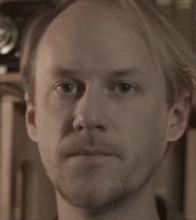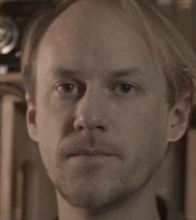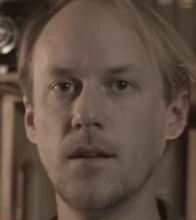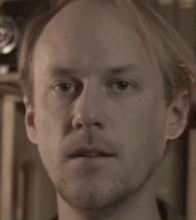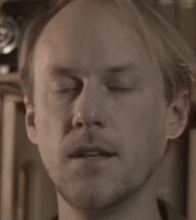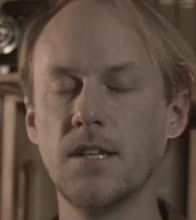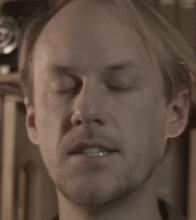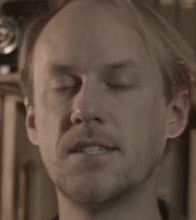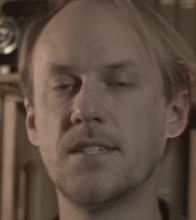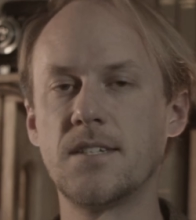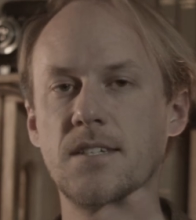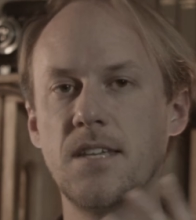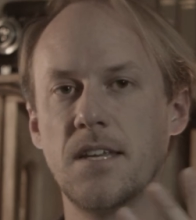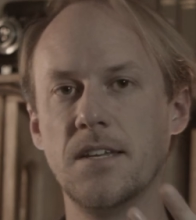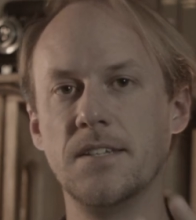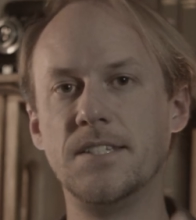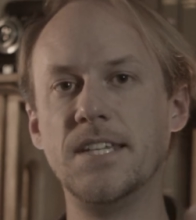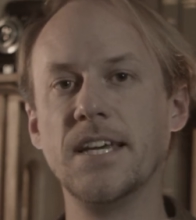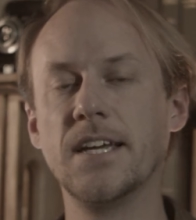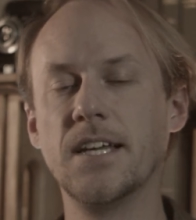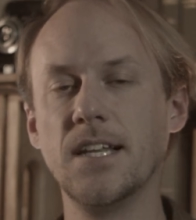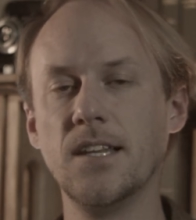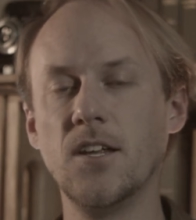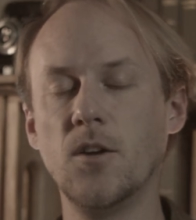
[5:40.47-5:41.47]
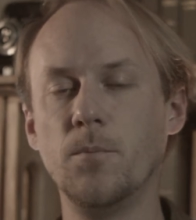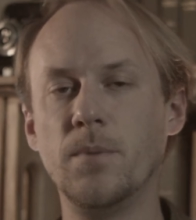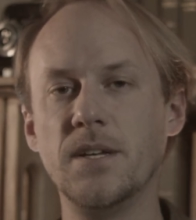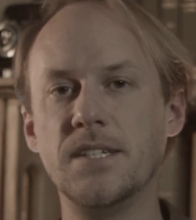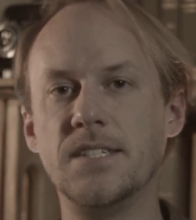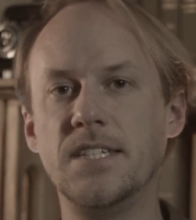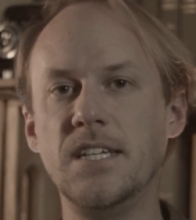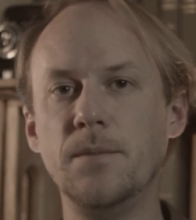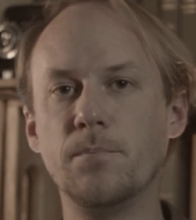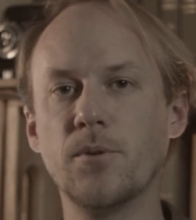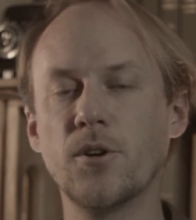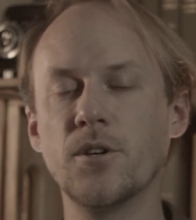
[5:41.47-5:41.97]
Let's dig a little bit
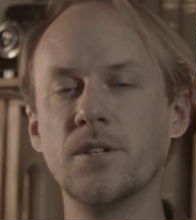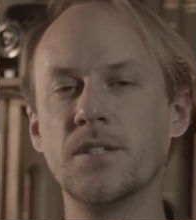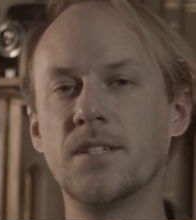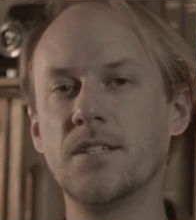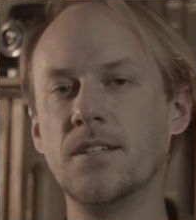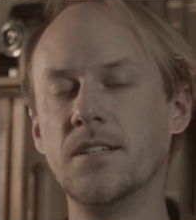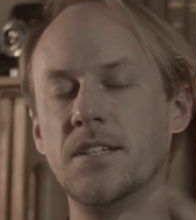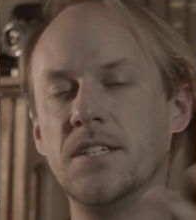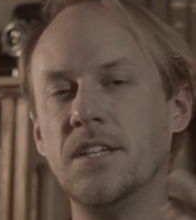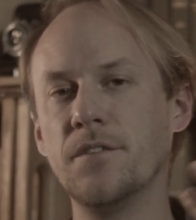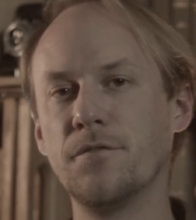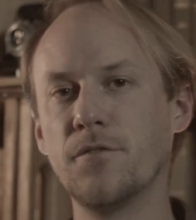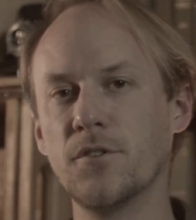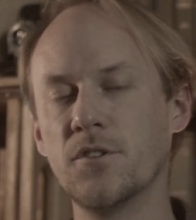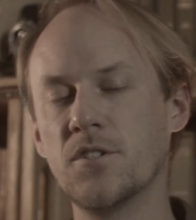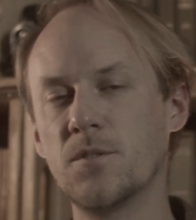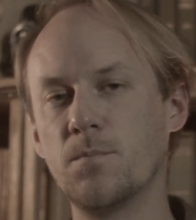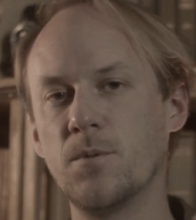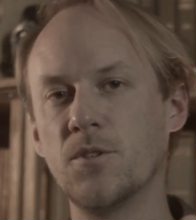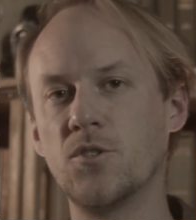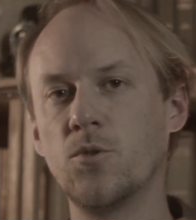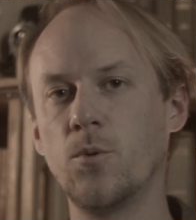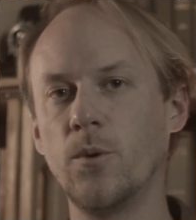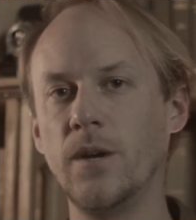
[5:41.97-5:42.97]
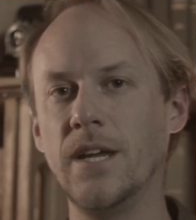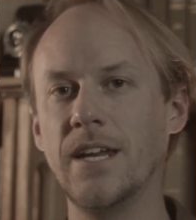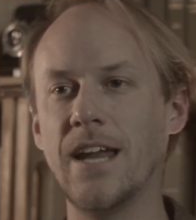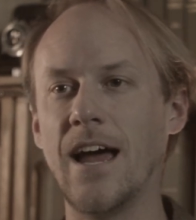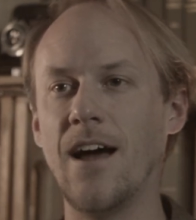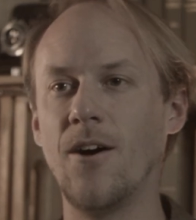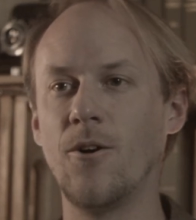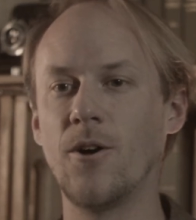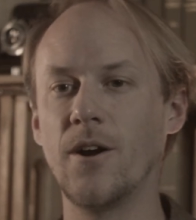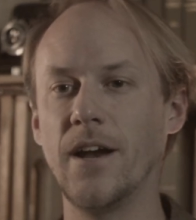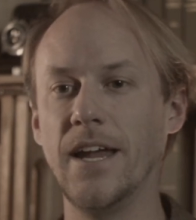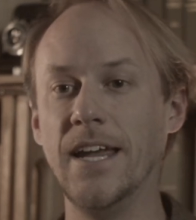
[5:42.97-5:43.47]
deeper into the difference between
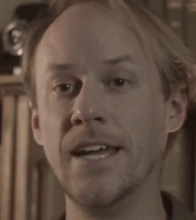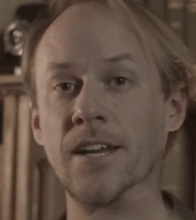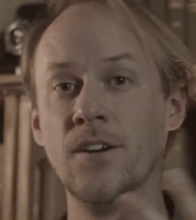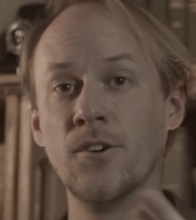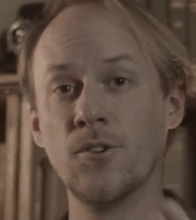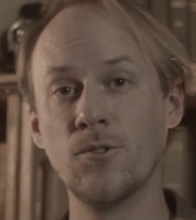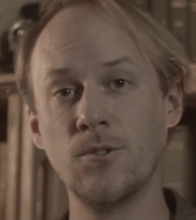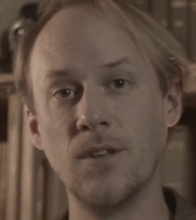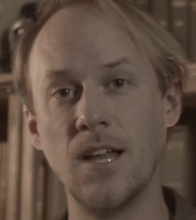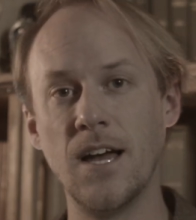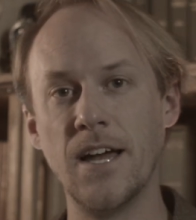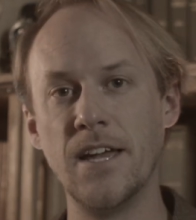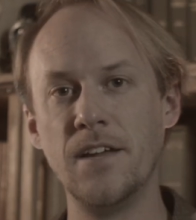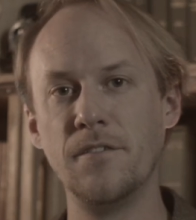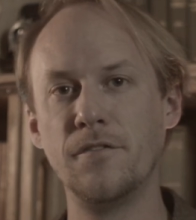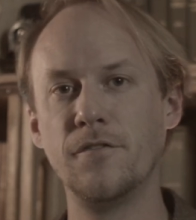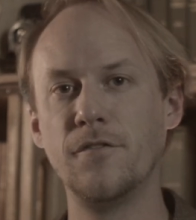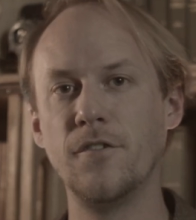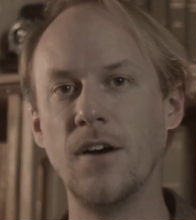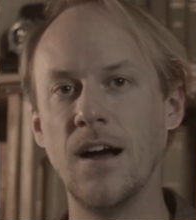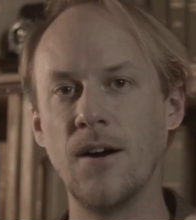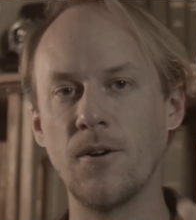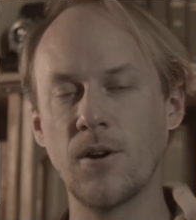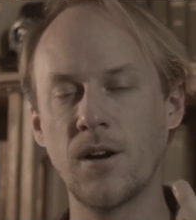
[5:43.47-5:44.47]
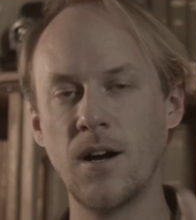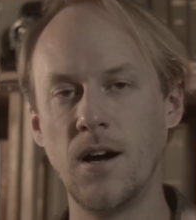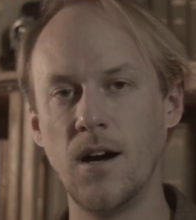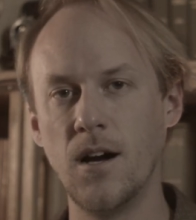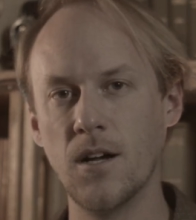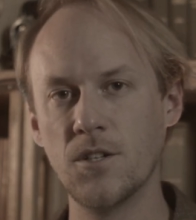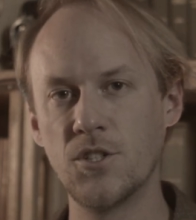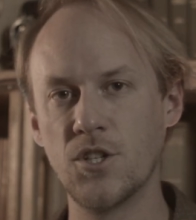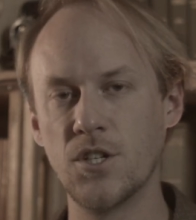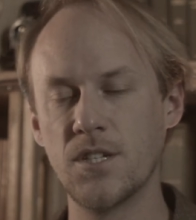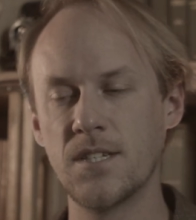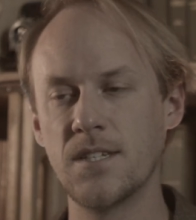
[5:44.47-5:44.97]
our inner life, our
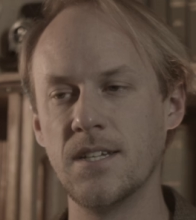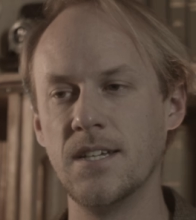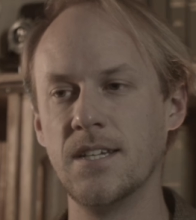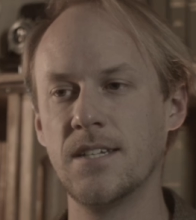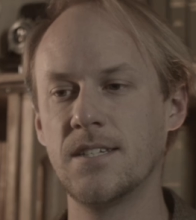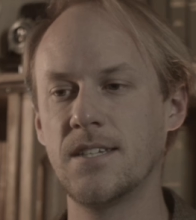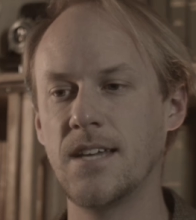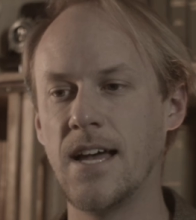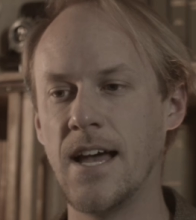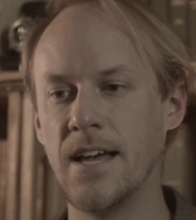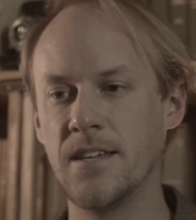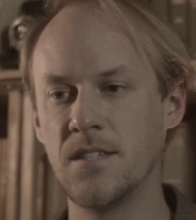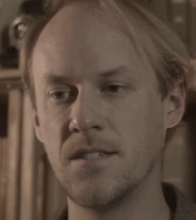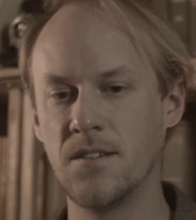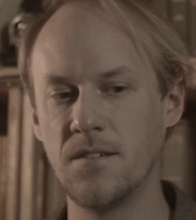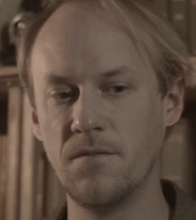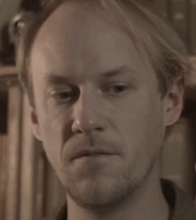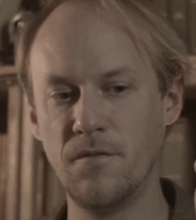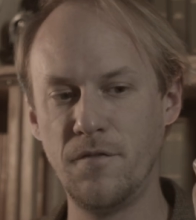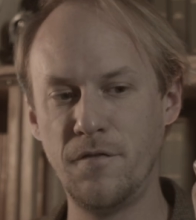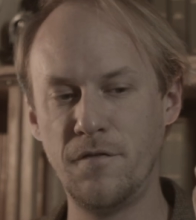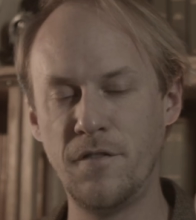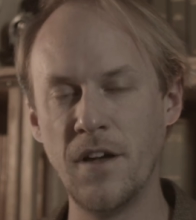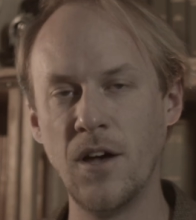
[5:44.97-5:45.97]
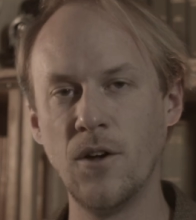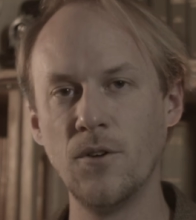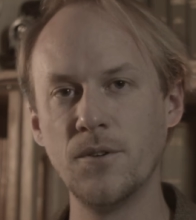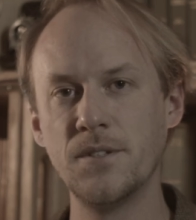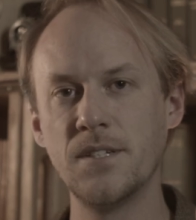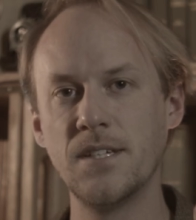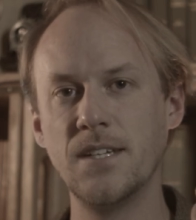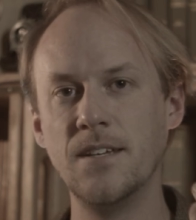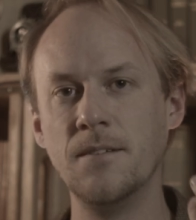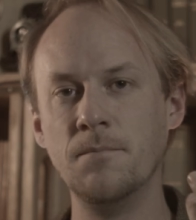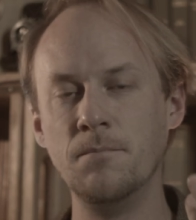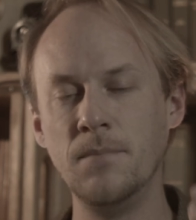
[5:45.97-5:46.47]
consciousness as
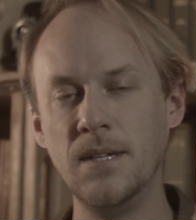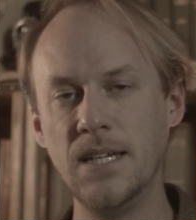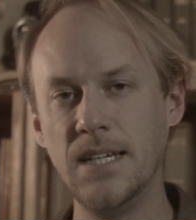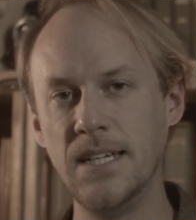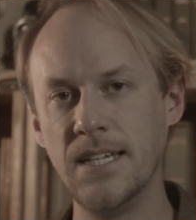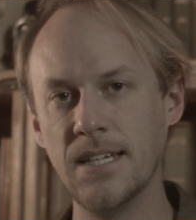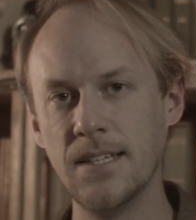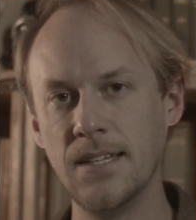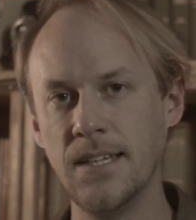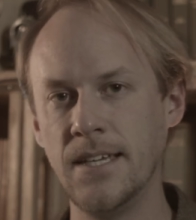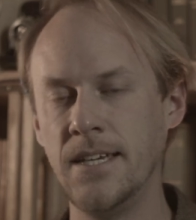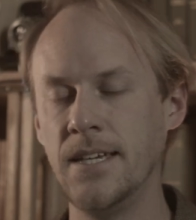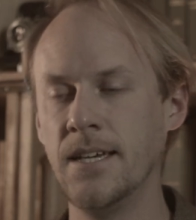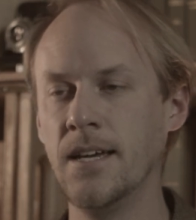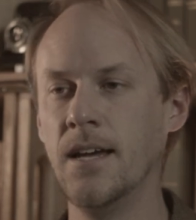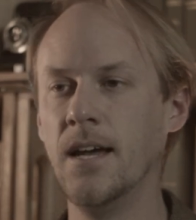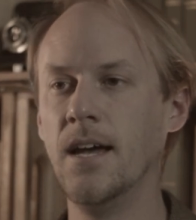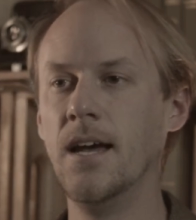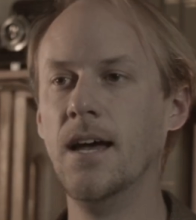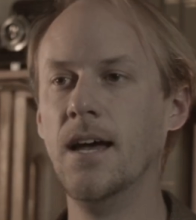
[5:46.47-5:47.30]
felt immediately,